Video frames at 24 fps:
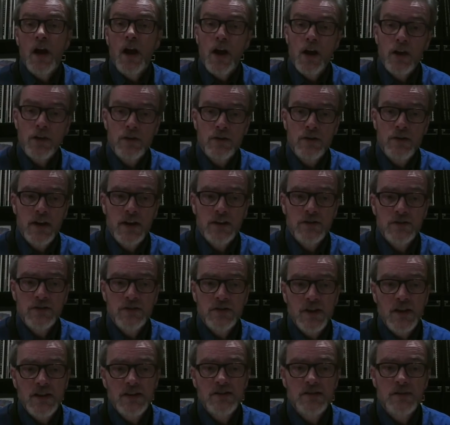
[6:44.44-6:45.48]
A good
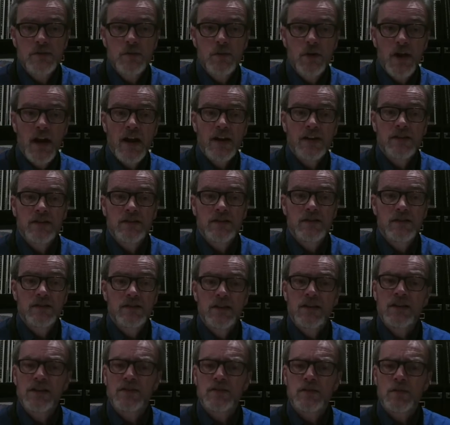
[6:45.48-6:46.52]
exercise to practice
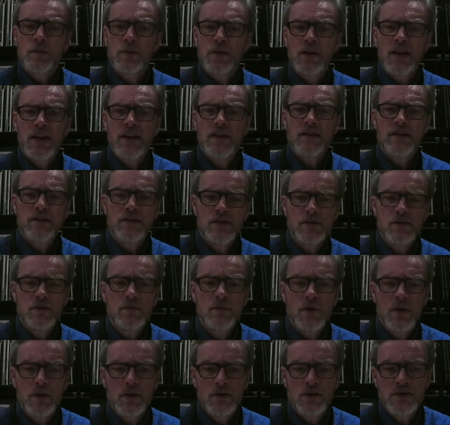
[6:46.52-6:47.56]
is to play the two
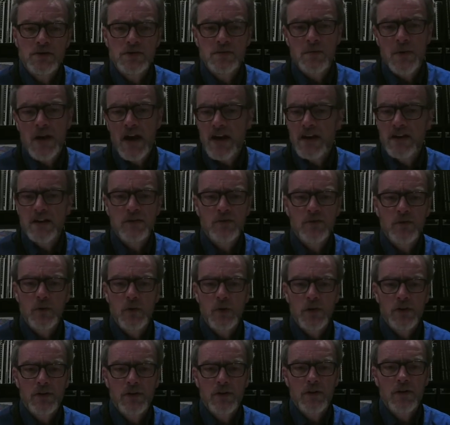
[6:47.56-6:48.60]
modes back and
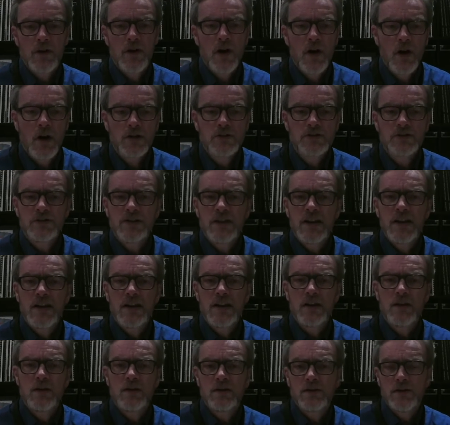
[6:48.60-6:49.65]
forth,
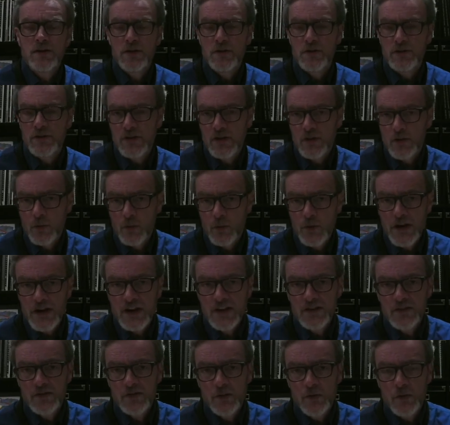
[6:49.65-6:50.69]
alternating using the
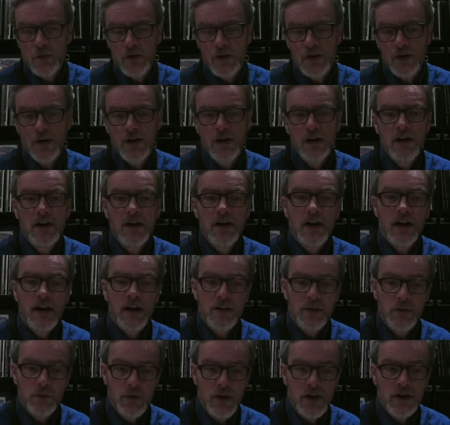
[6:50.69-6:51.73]
raised four
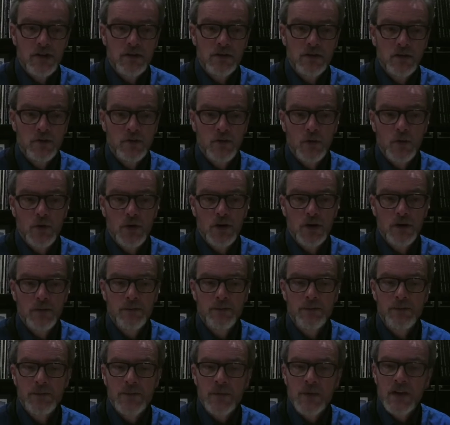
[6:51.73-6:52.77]
and the regular four.
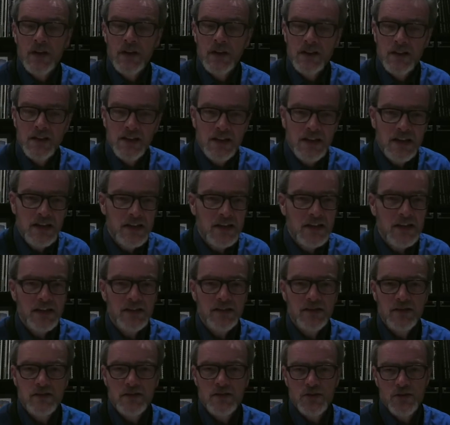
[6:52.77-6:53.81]
Lean
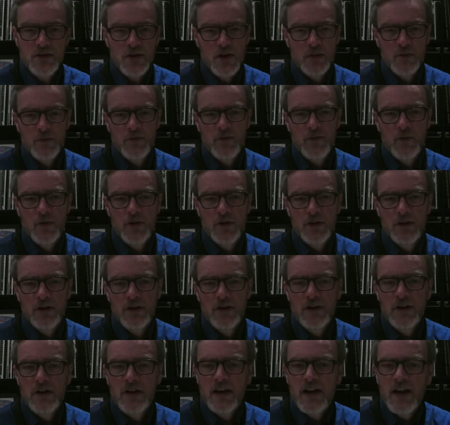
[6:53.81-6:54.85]
into the sharp four.
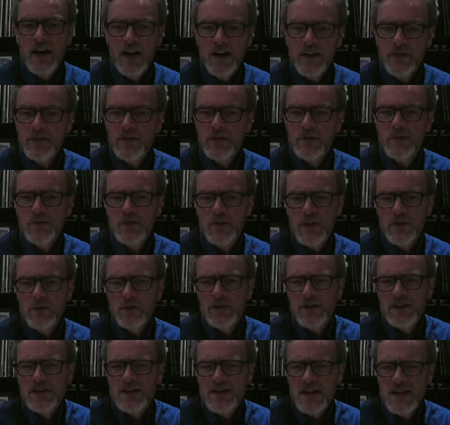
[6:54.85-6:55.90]
Have some fun
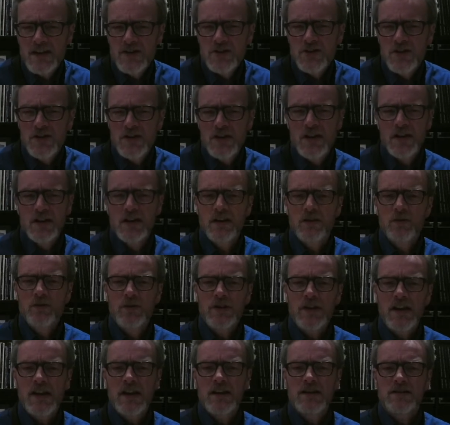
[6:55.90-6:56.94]
with the tension that it
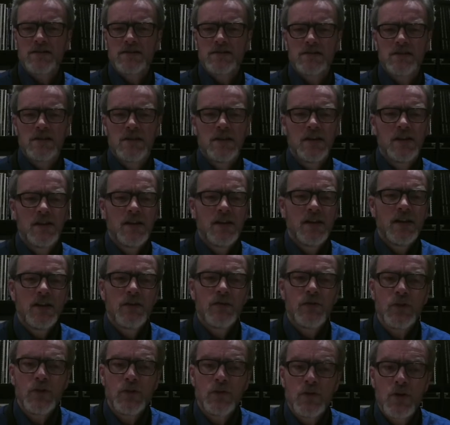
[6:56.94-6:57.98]
creates.
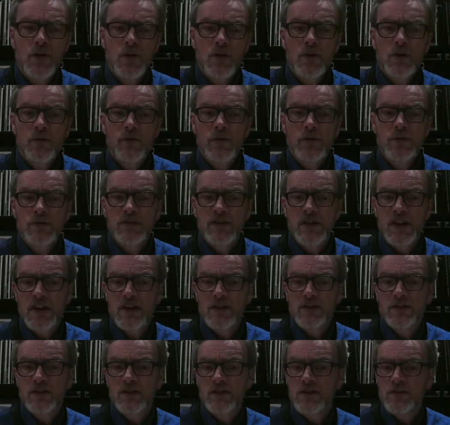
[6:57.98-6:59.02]
If you know a few
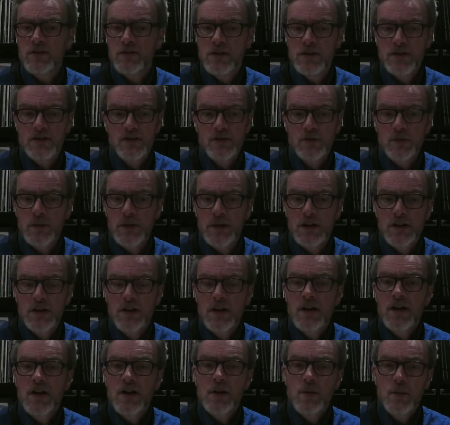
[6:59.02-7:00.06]
scales on your instrument,
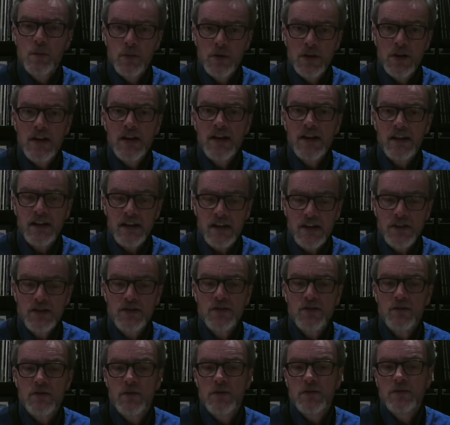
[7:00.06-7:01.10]
play each
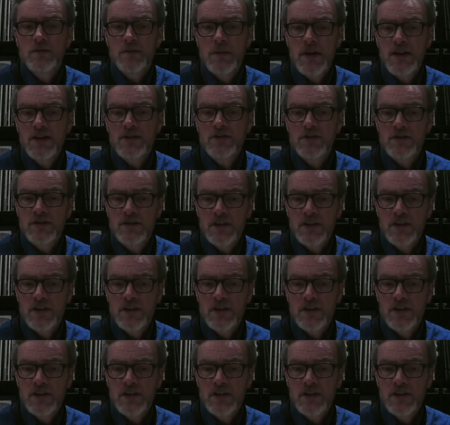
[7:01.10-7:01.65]
of those major